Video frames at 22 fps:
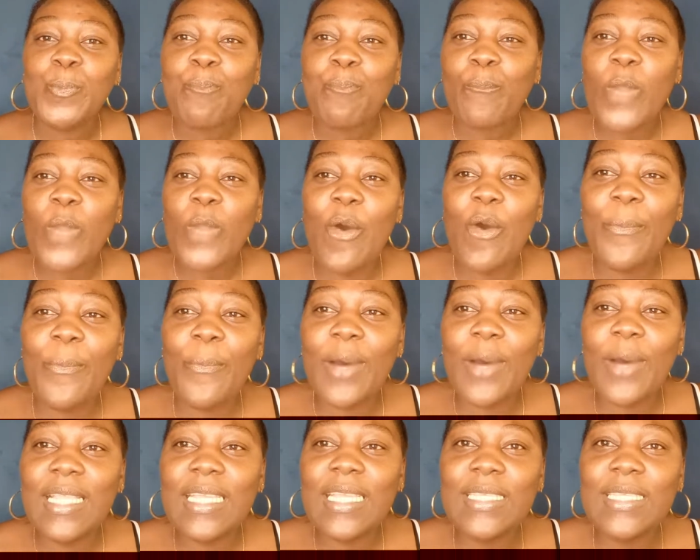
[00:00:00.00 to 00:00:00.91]
Hope all
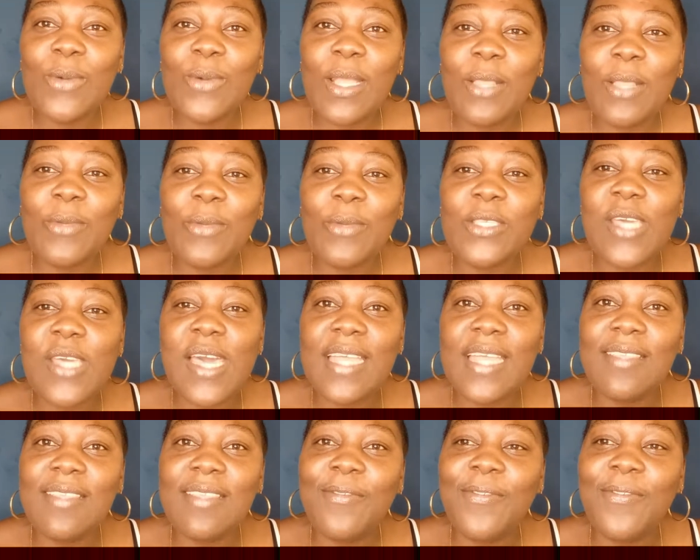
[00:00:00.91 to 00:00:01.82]
is well with you and
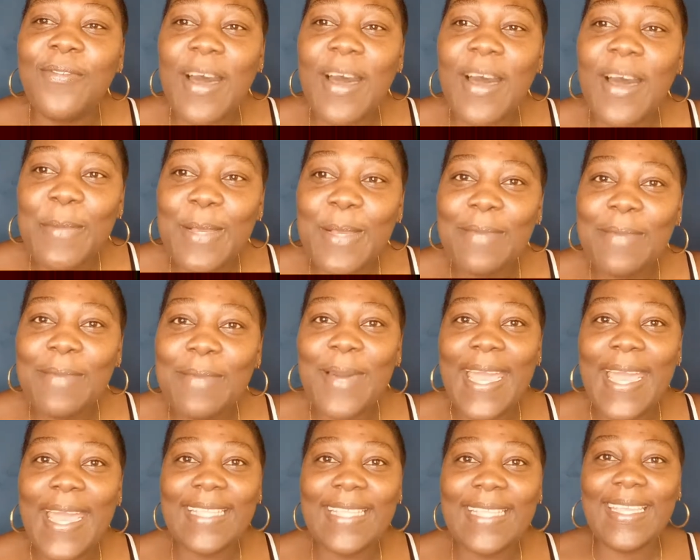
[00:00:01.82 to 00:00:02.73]
the family, my
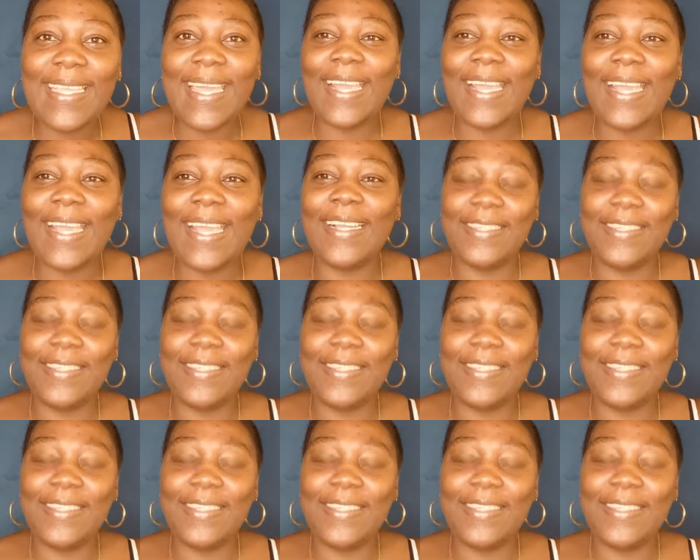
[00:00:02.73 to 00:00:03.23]
dear.